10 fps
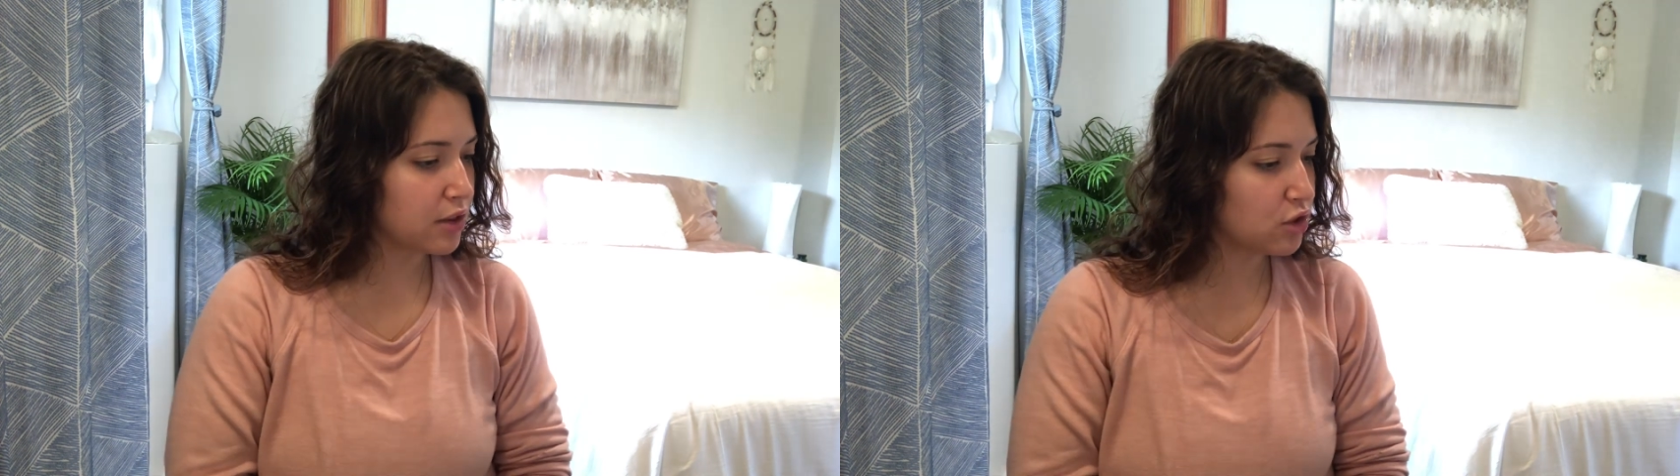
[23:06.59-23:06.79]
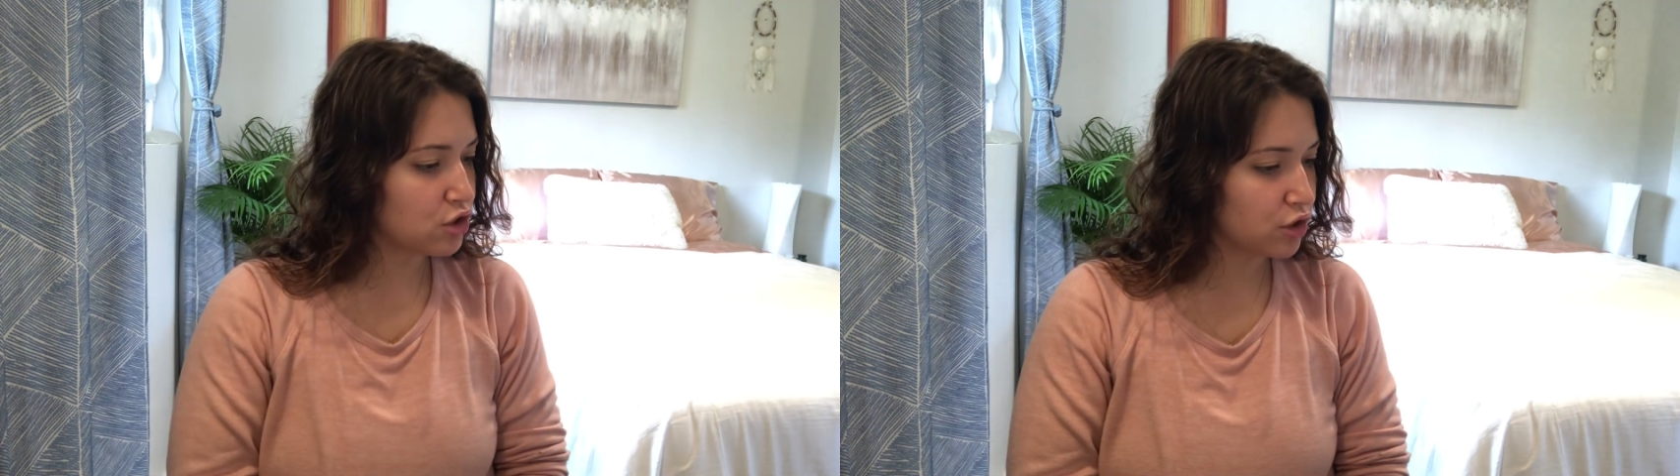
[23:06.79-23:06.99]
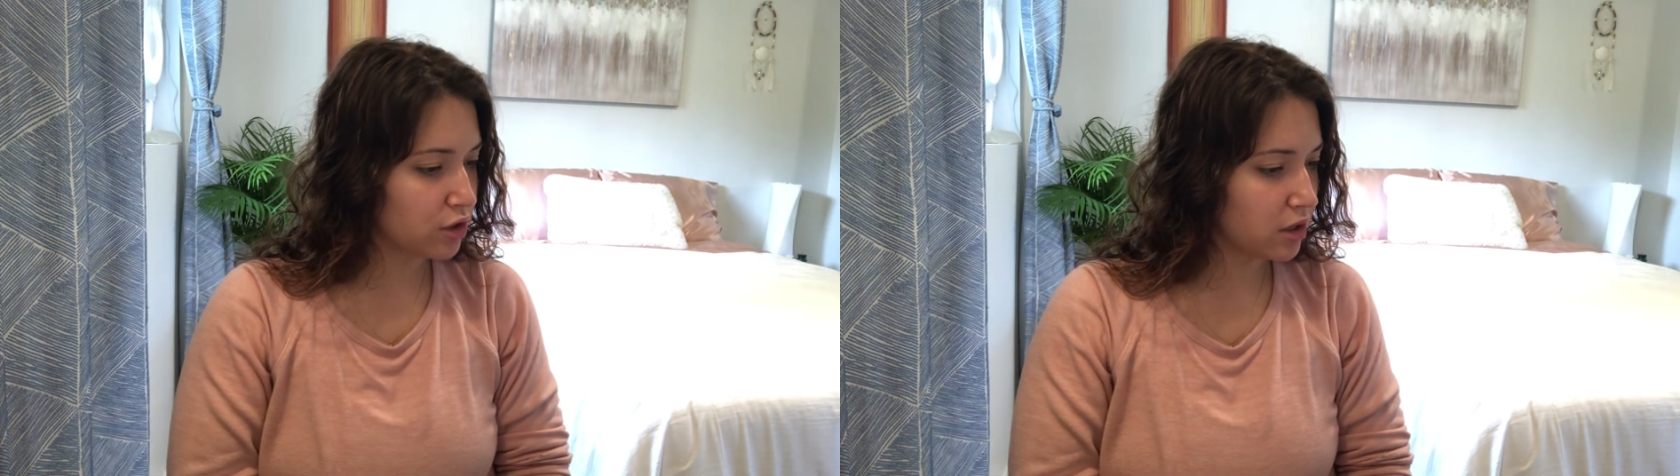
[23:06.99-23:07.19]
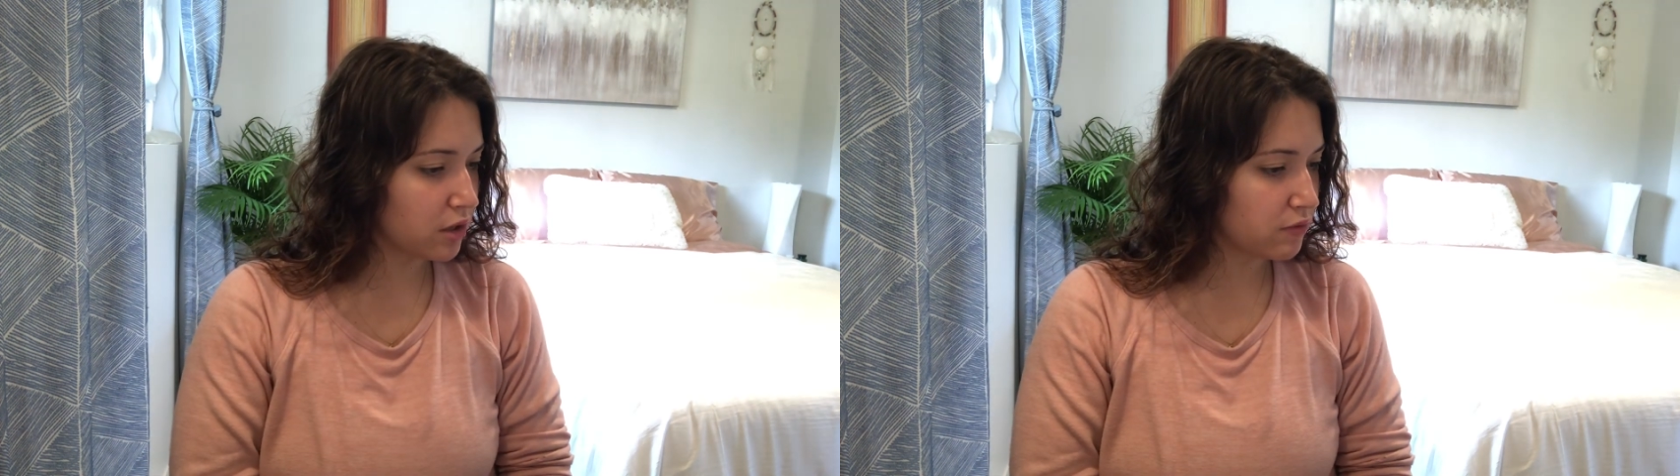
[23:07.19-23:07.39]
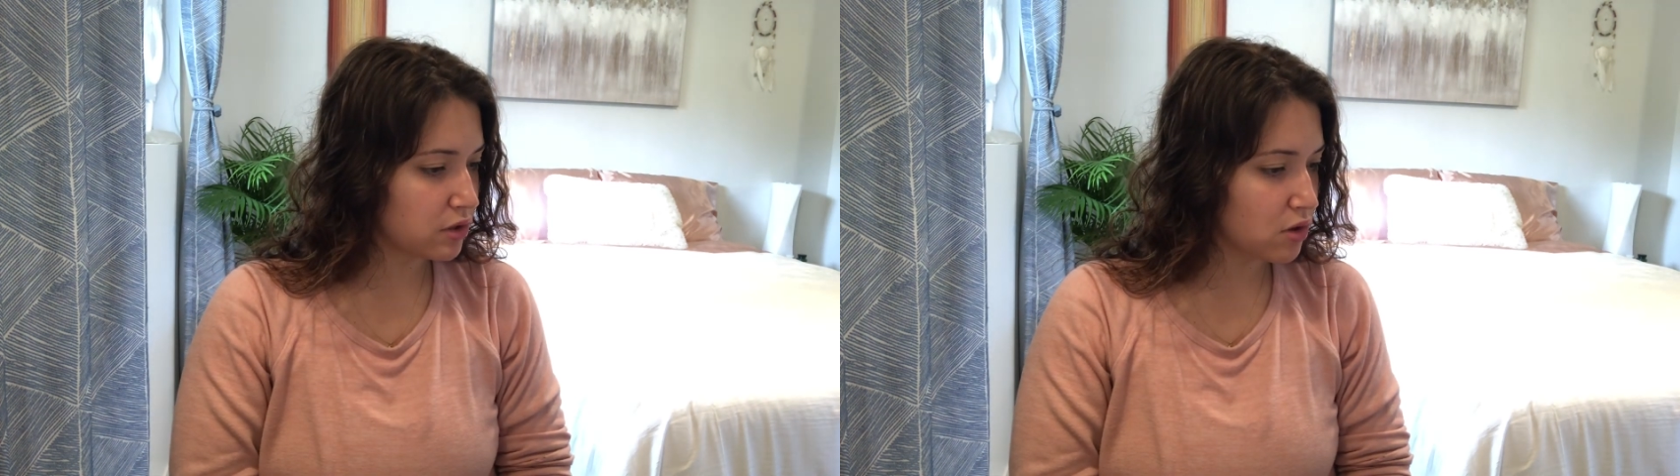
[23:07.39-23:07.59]
the journey
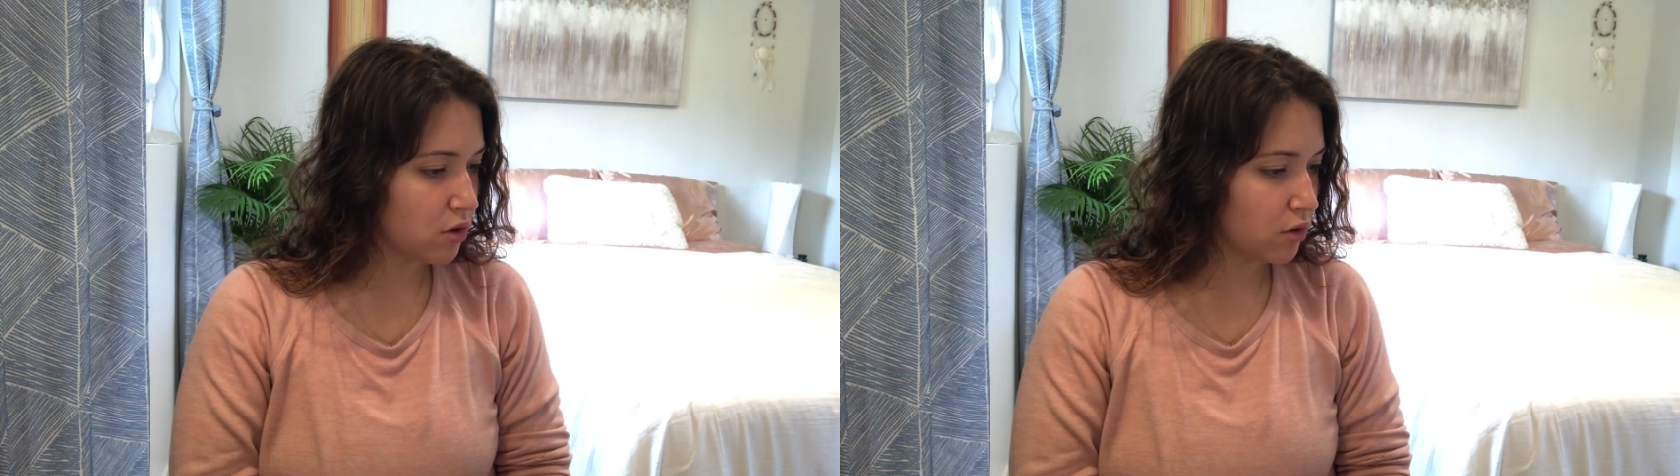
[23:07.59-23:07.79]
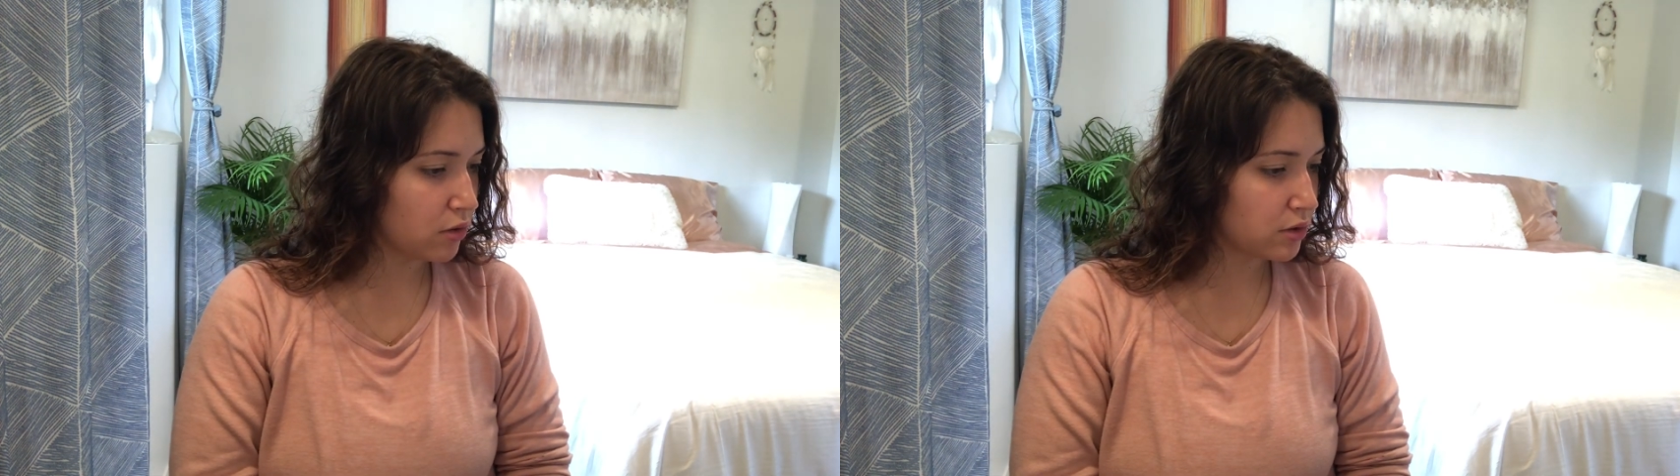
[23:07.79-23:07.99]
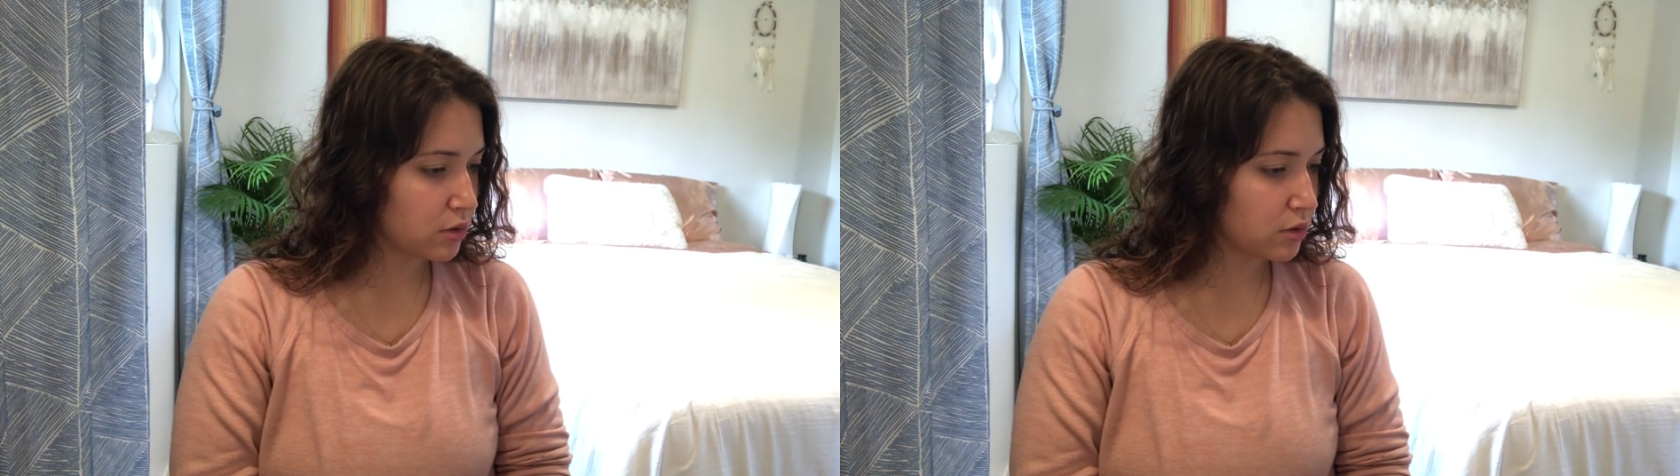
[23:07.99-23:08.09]
of souls